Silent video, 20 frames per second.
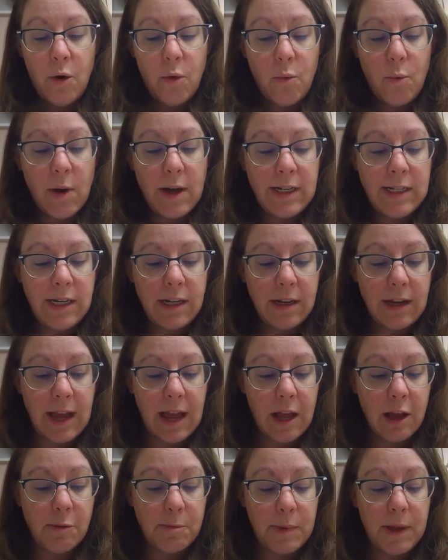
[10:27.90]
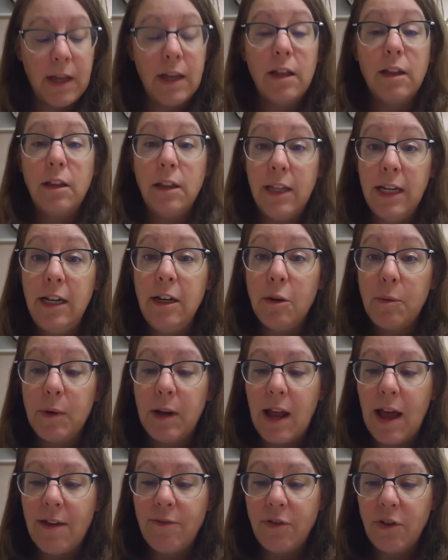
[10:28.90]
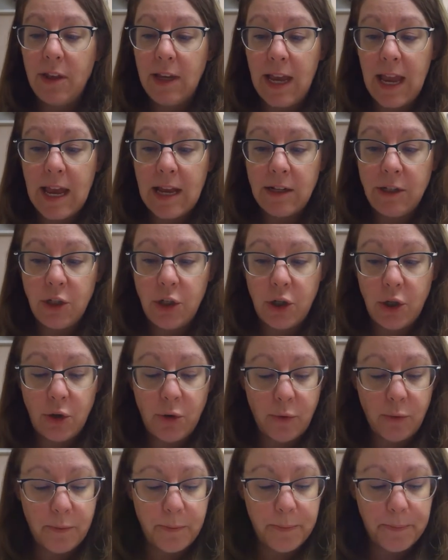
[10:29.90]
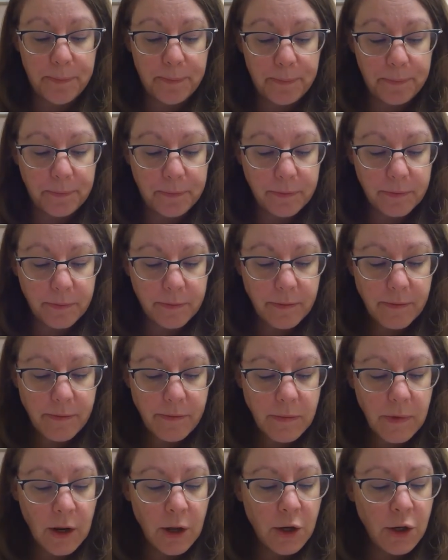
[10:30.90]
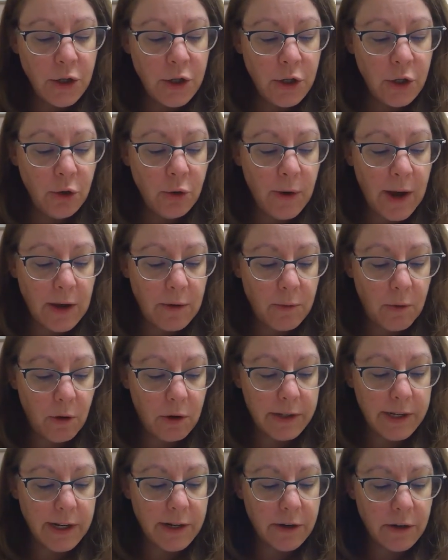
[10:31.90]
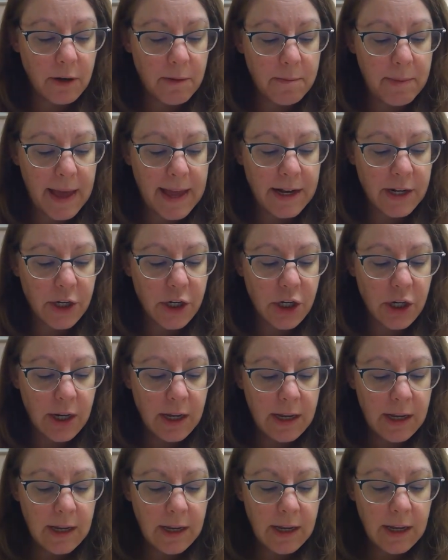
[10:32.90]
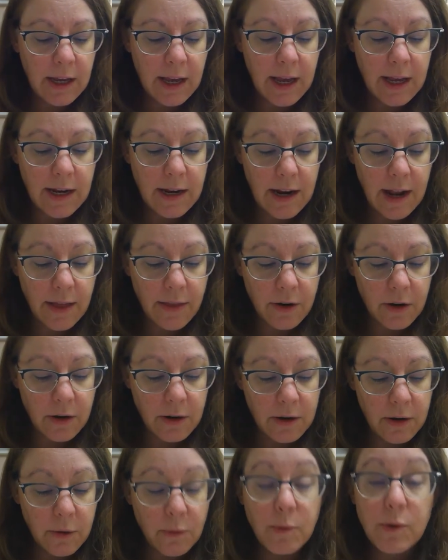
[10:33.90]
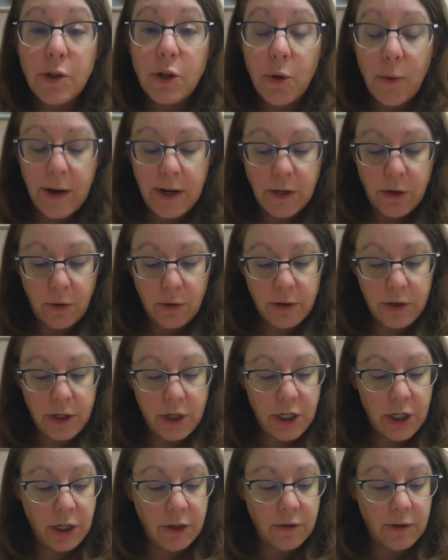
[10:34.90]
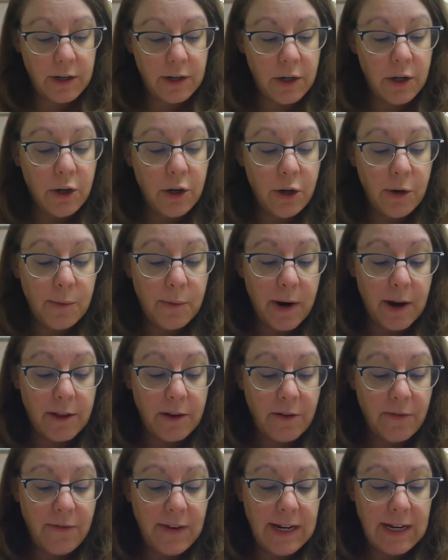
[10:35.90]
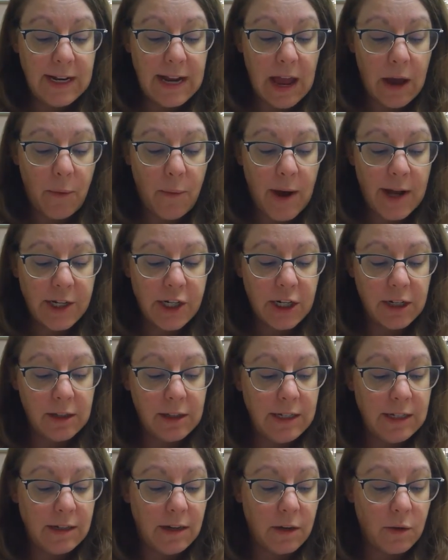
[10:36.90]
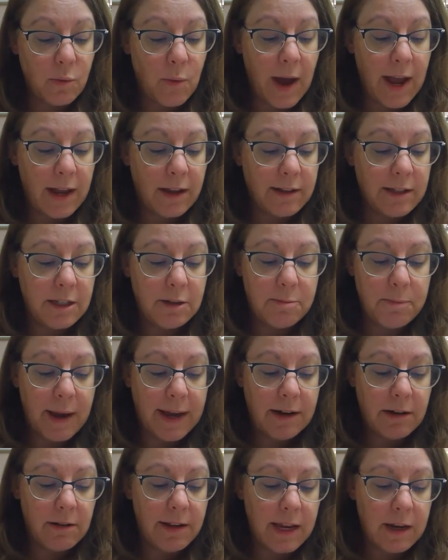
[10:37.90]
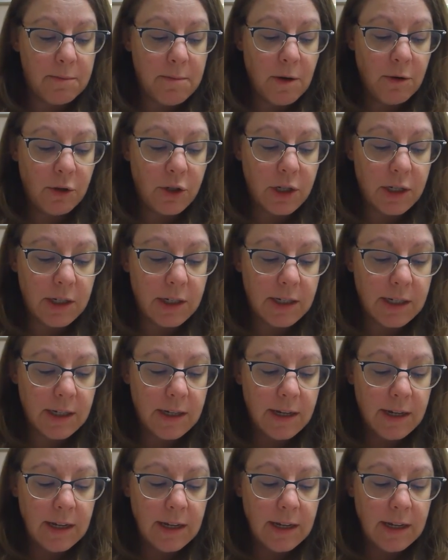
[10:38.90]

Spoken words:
Wanting to help, Lina went after the cans too. Two had rolled under a bench. Another was going toward the children, who were on their feet now, watching Lizzie's wild, spider-like motions.